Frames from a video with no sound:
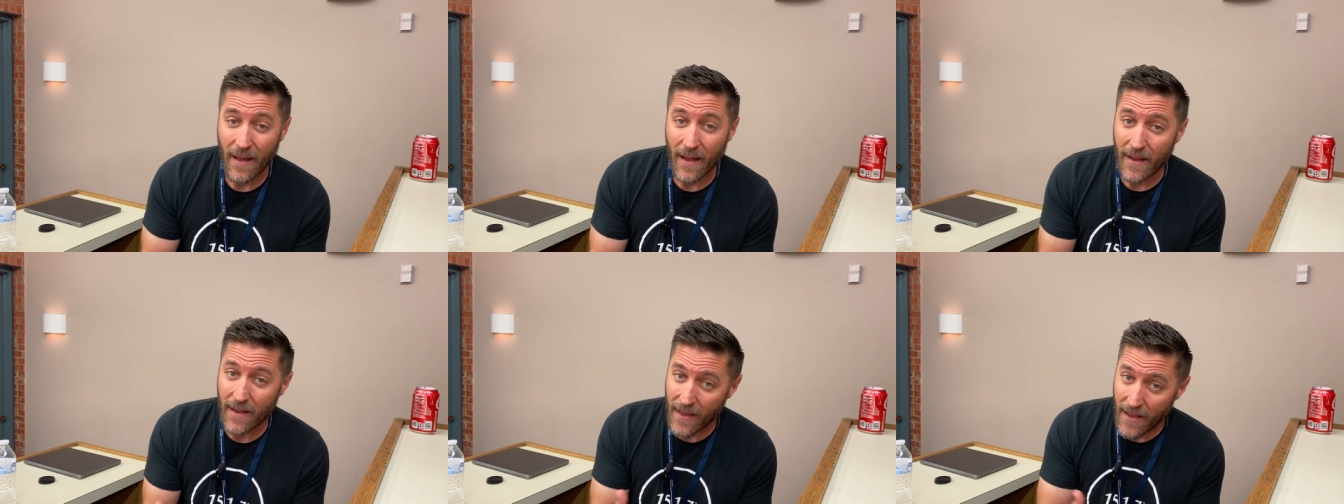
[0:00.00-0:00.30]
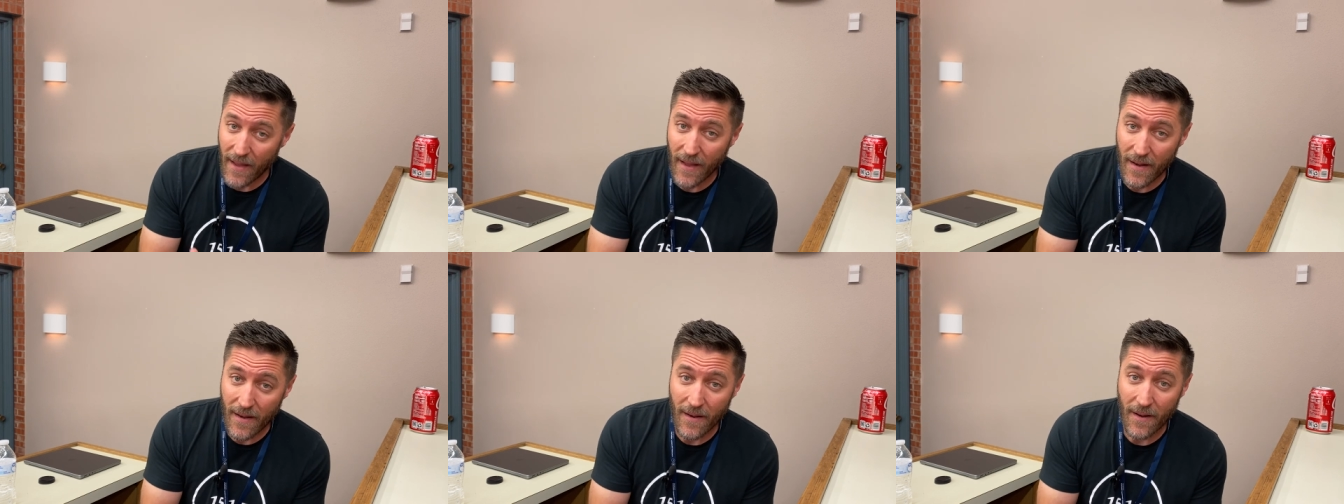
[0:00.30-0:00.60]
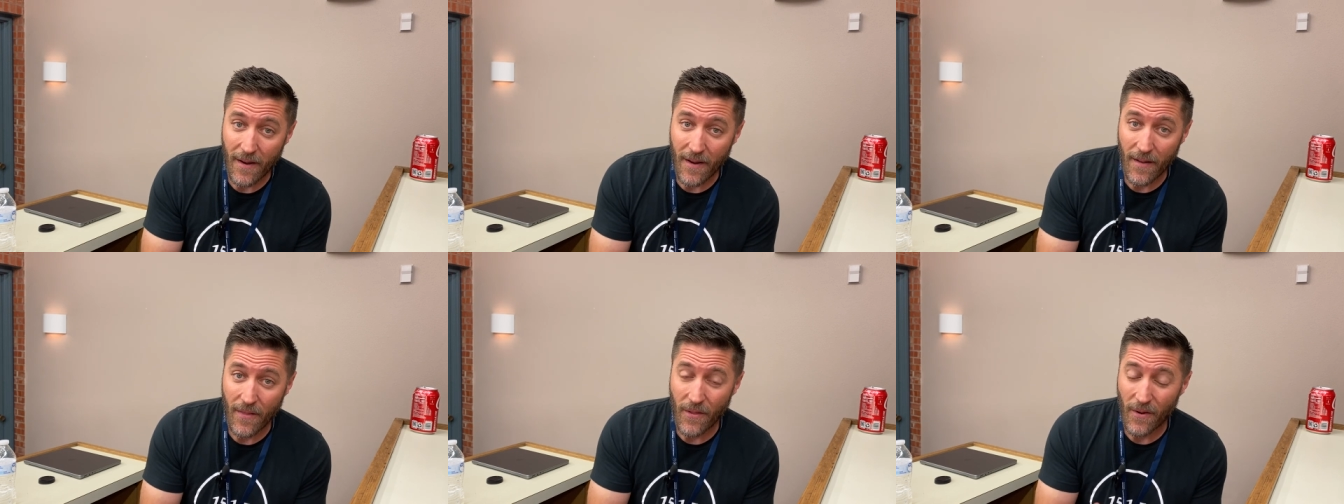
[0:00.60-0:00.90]

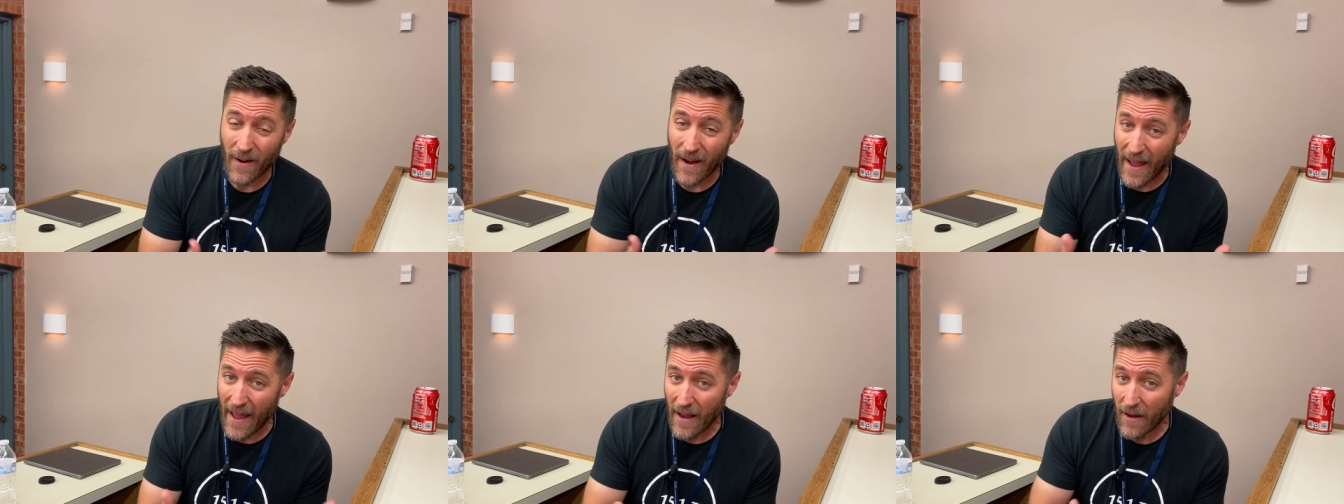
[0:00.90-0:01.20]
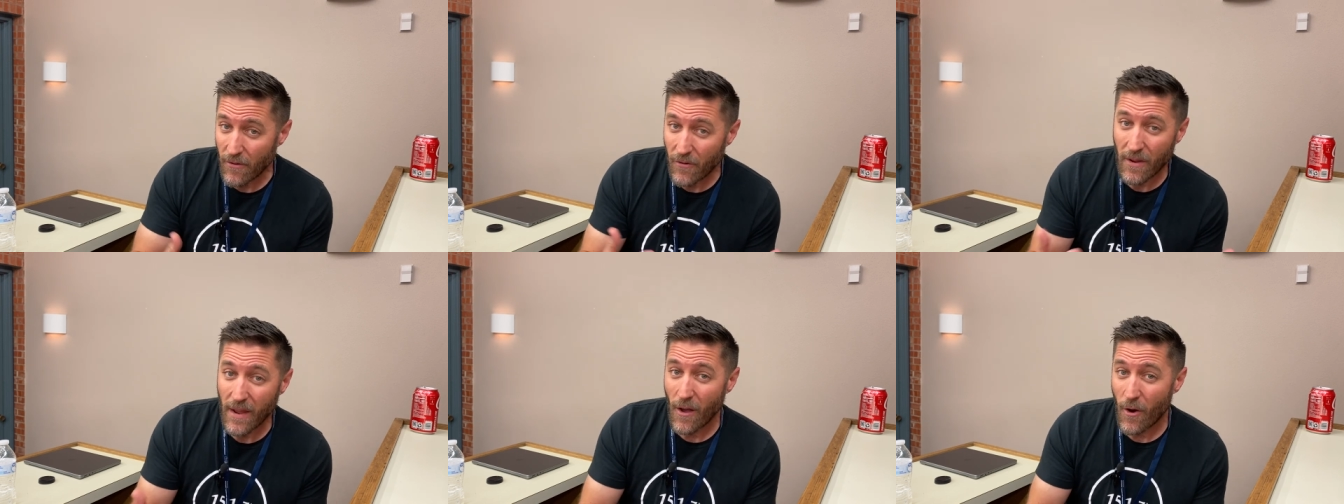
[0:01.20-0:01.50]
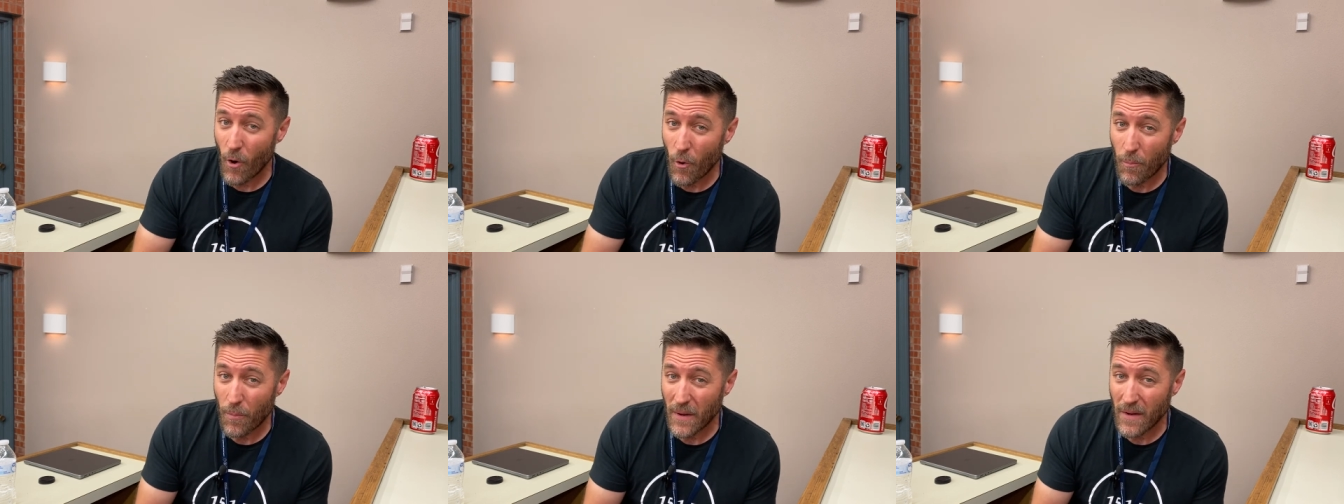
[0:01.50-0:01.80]
again, they're actually
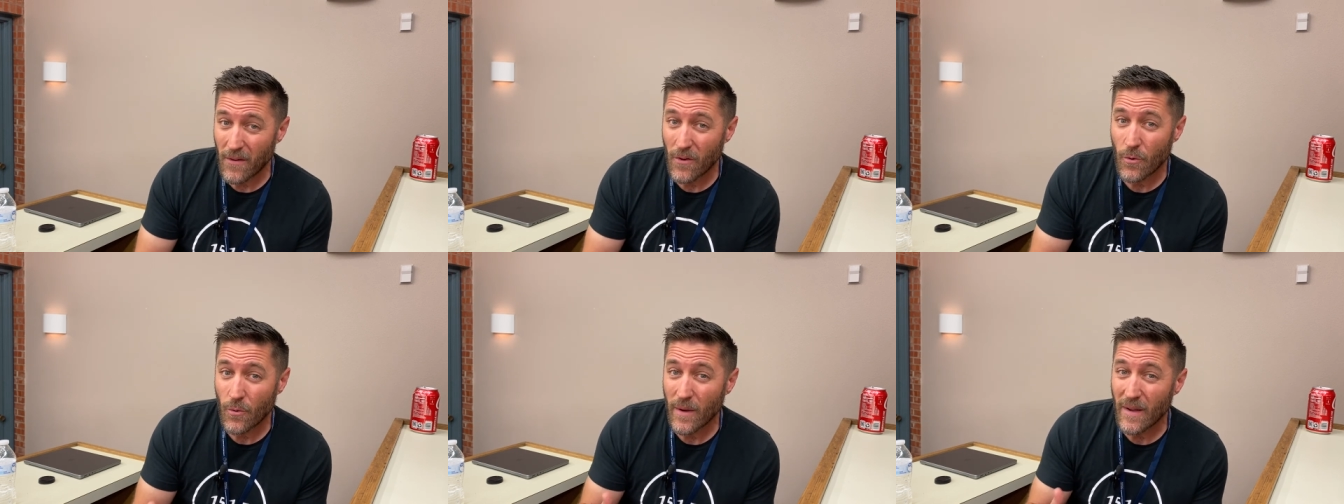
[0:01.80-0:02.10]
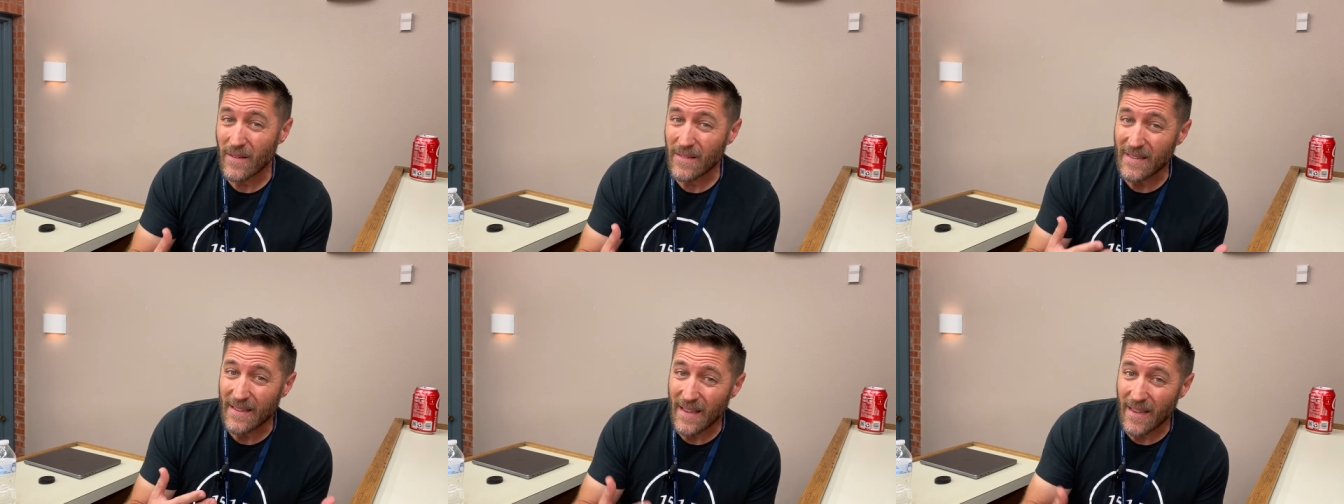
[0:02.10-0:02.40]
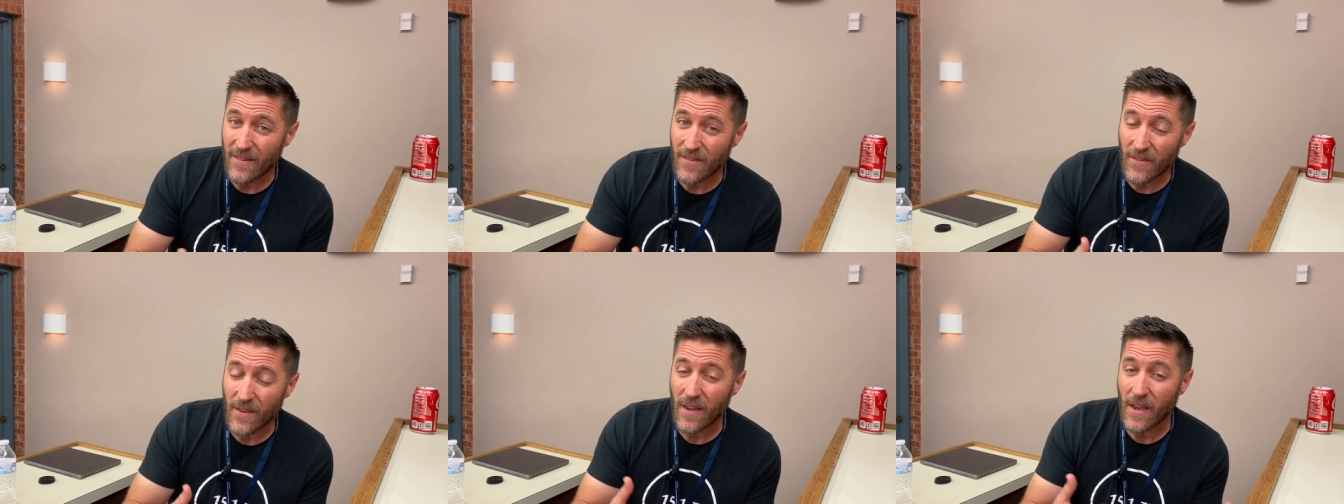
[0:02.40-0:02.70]
open to at
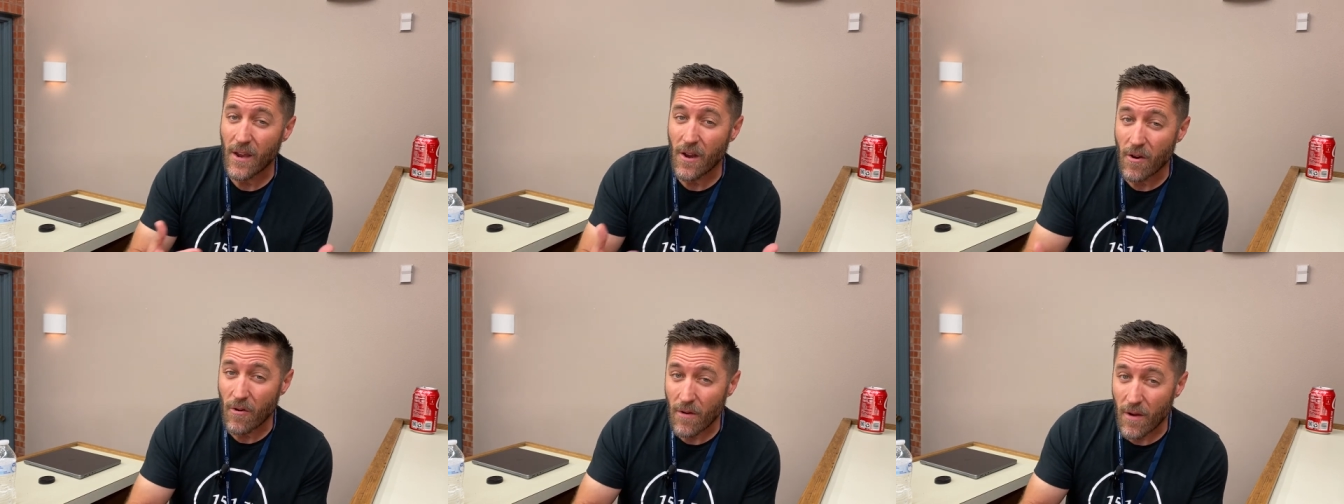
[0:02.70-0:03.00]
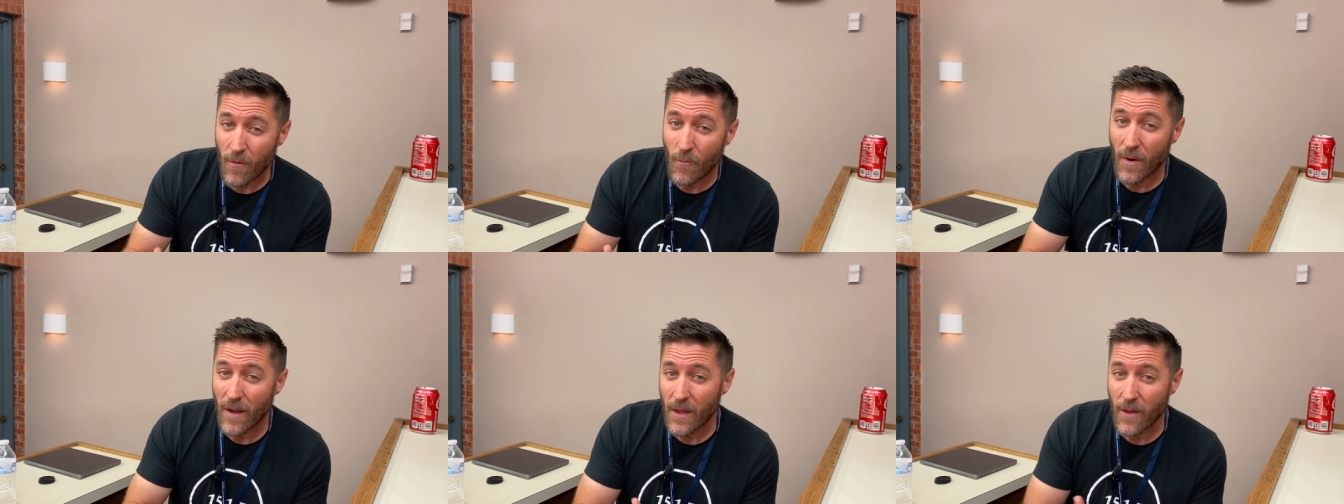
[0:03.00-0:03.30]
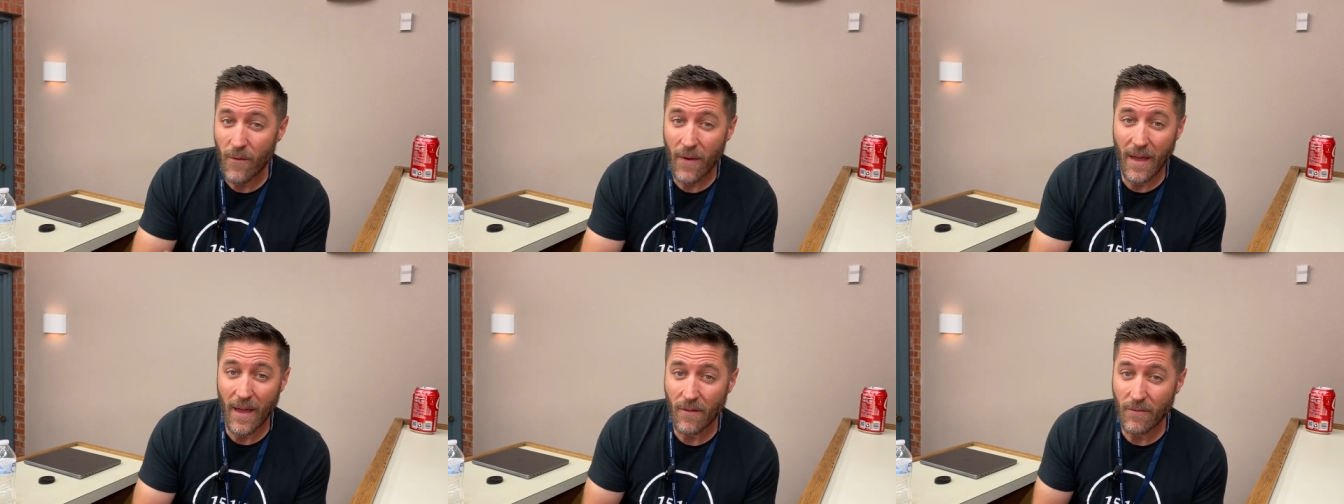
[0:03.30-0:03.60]
least hearing what
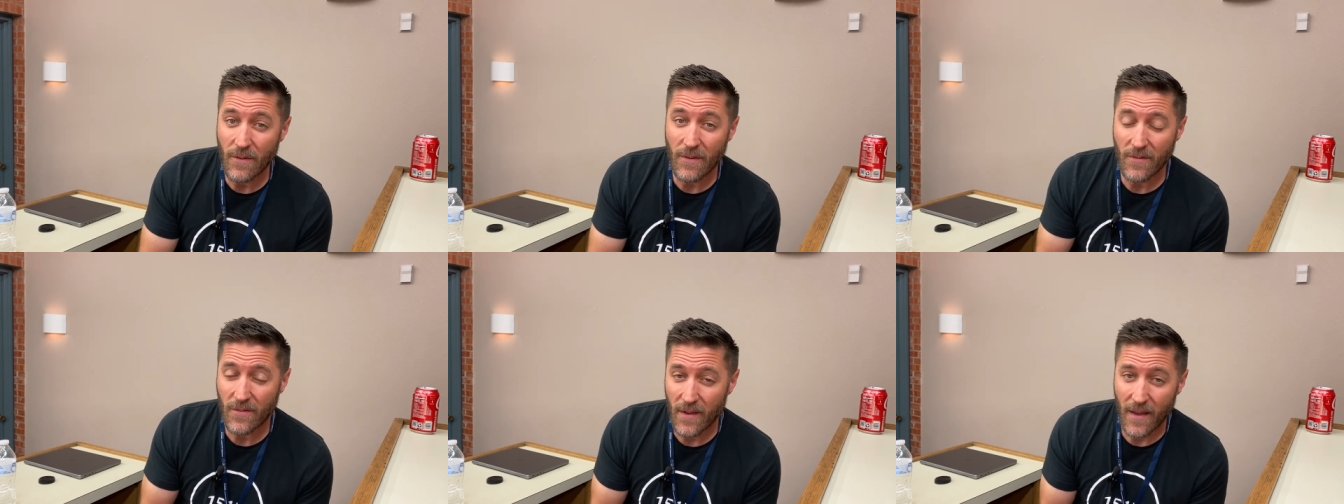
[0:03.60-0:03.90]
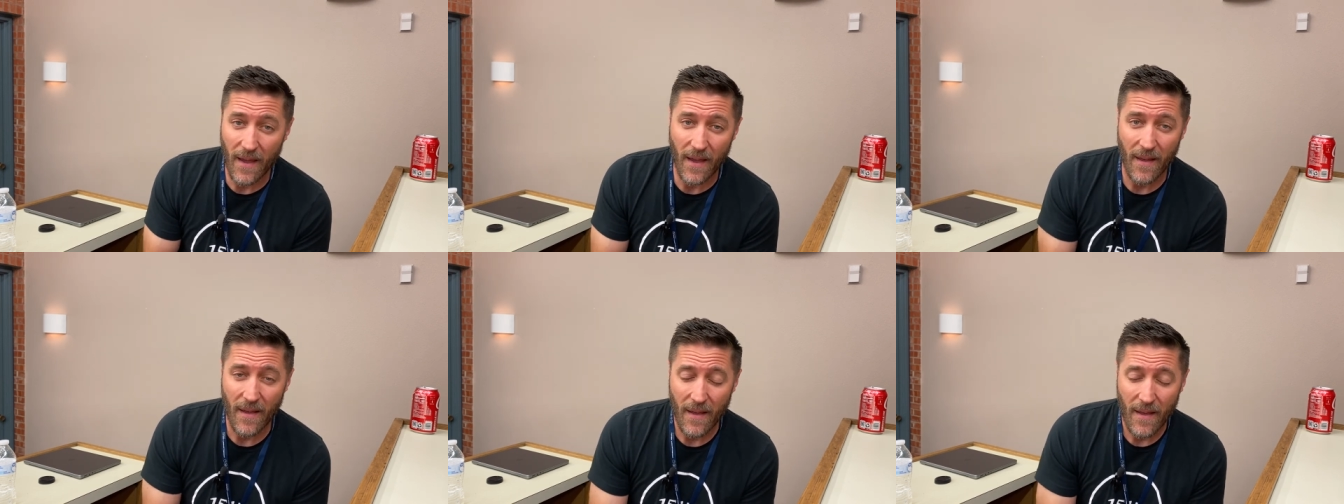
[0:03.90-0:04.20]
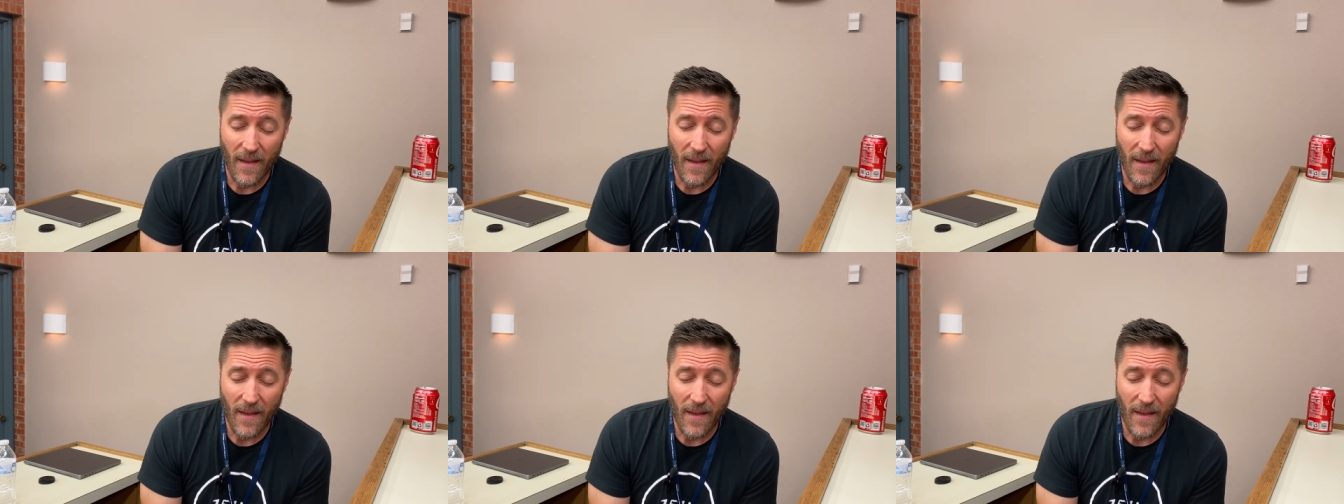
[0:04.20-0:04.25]
you have to say.